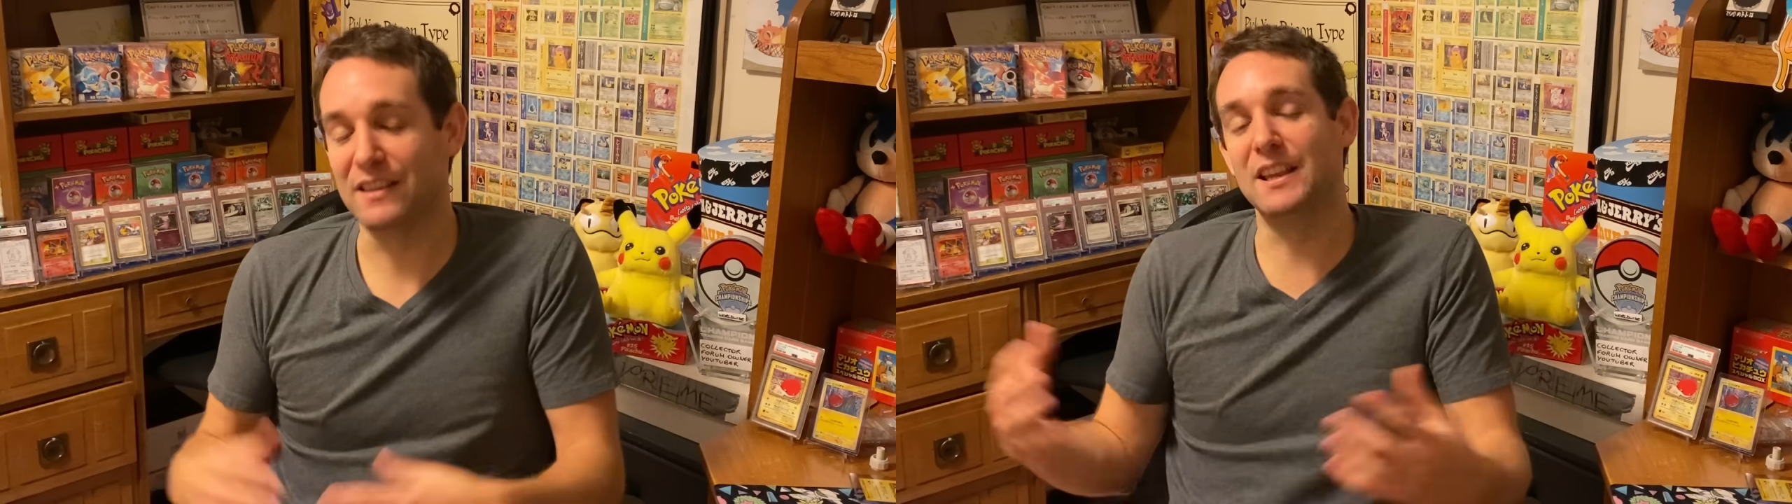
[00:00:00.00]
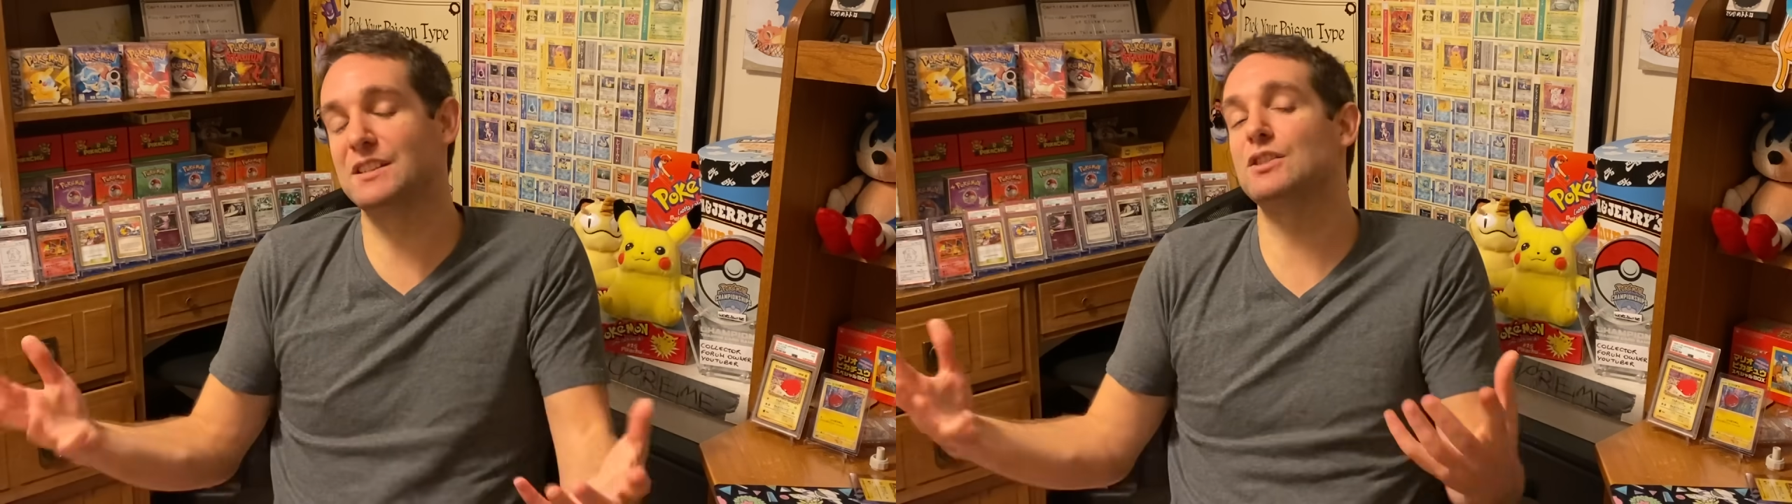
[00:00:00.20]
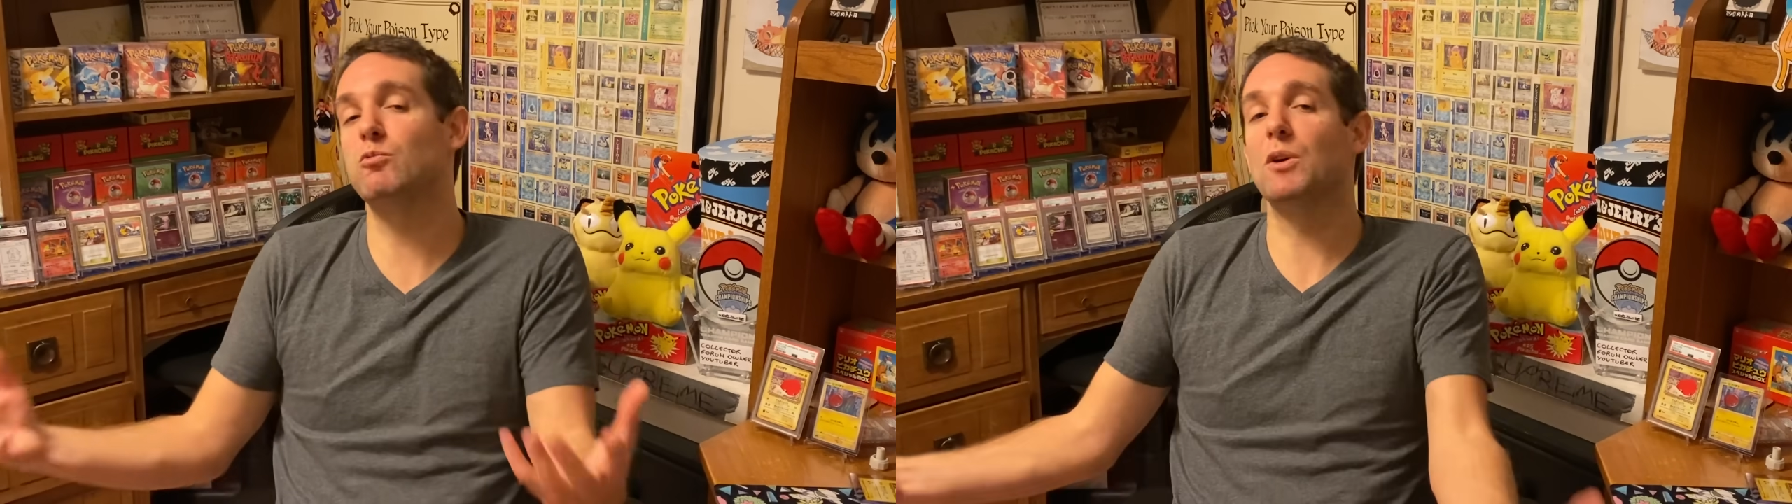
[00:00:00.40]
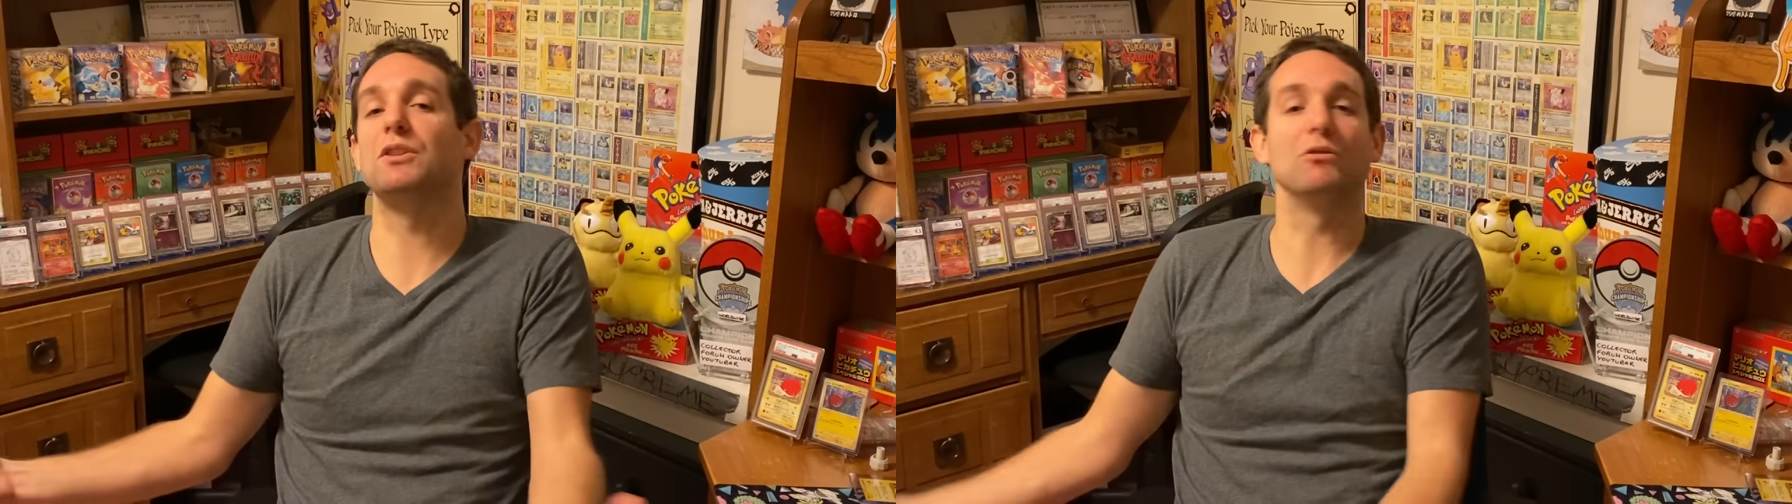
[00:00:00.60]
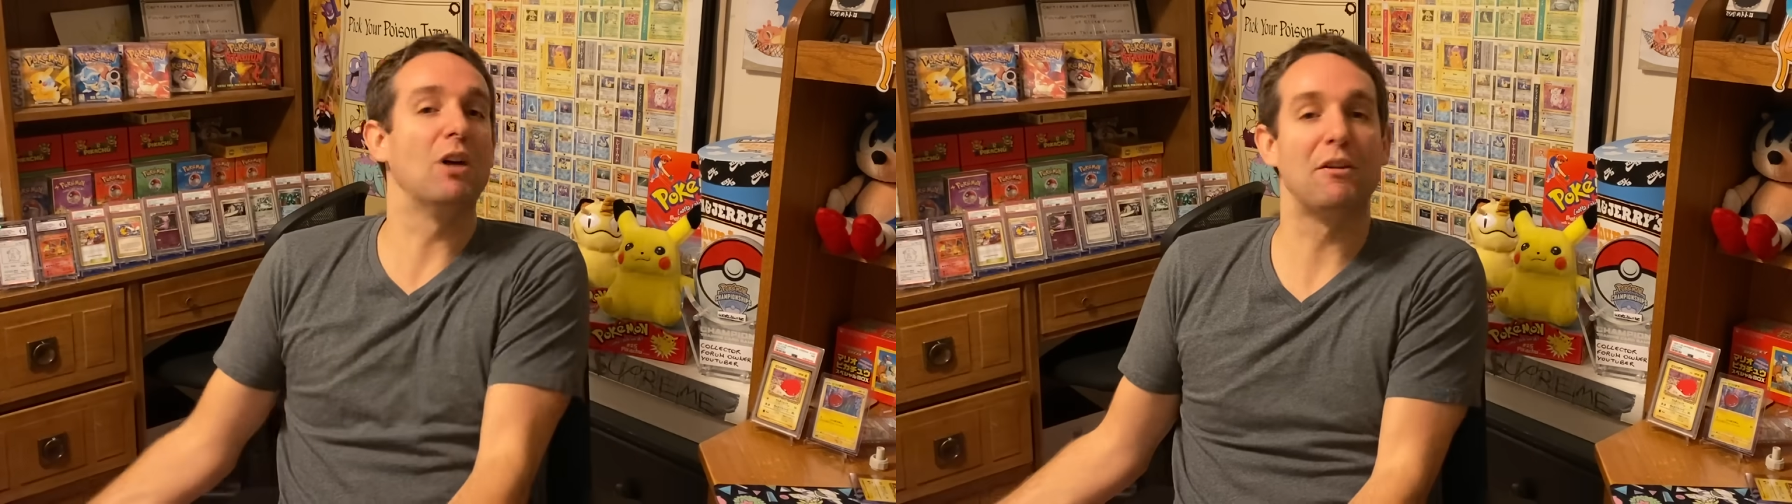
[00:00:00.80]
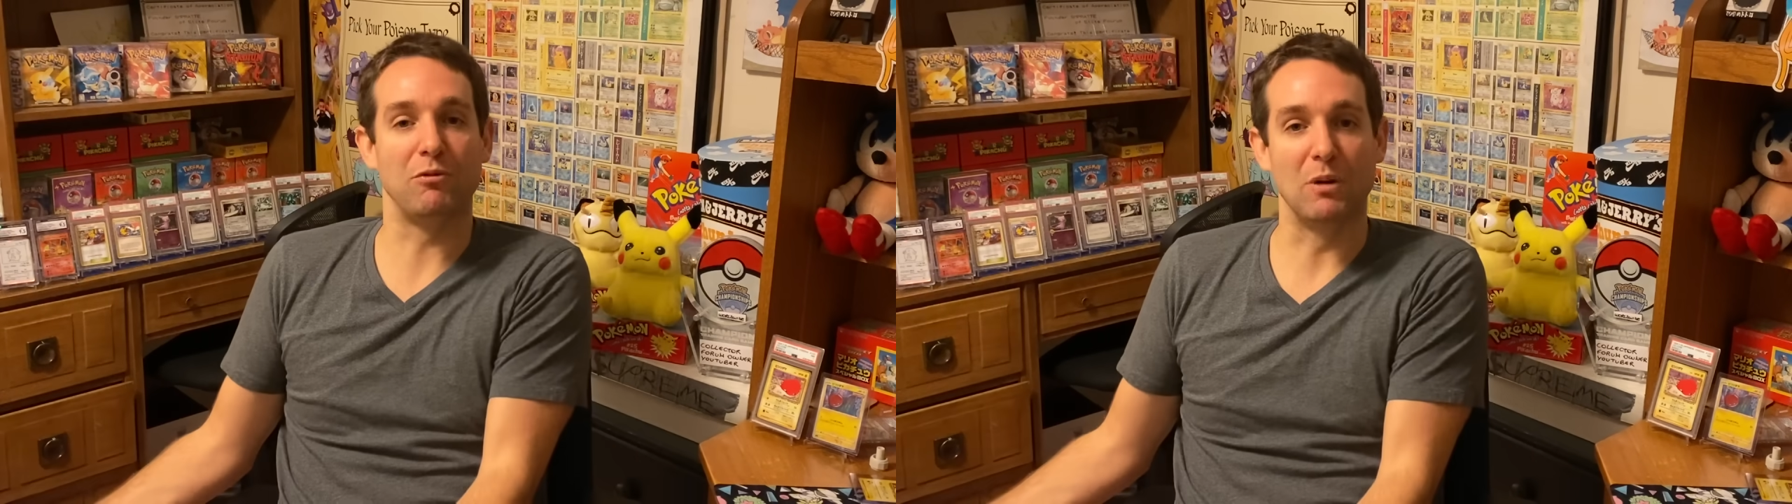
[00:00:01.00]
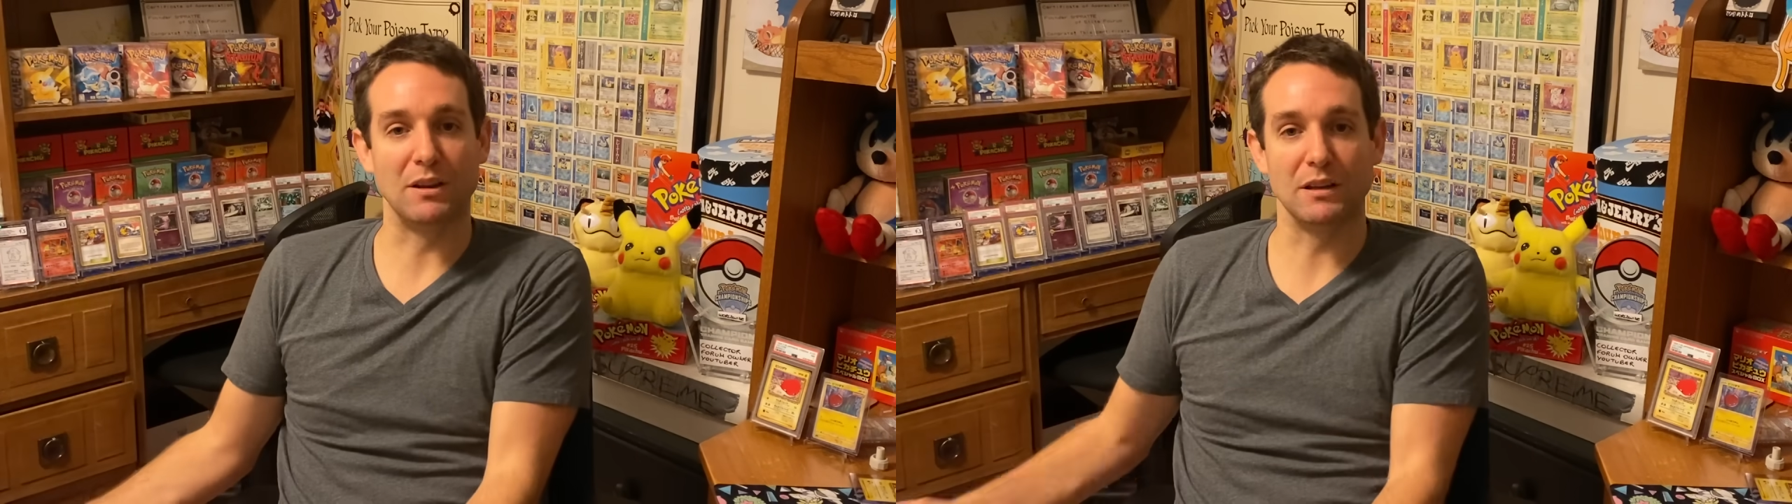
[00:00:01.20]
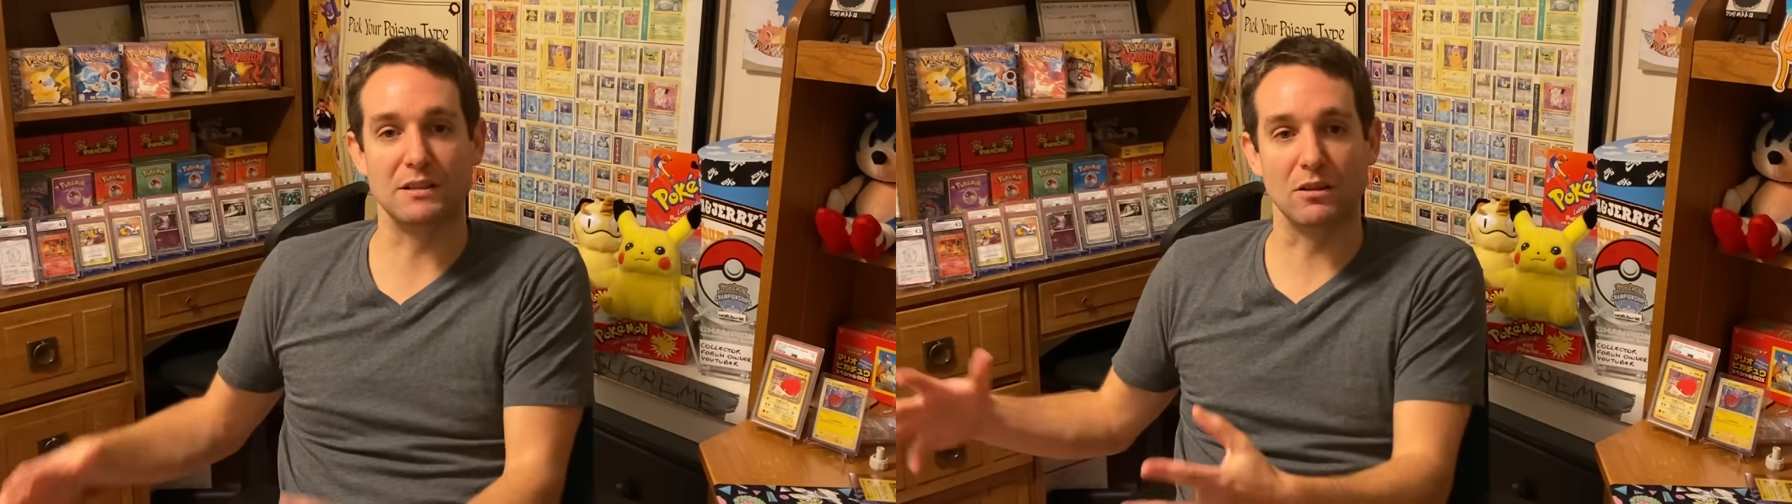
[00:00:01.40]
this is what you're left with is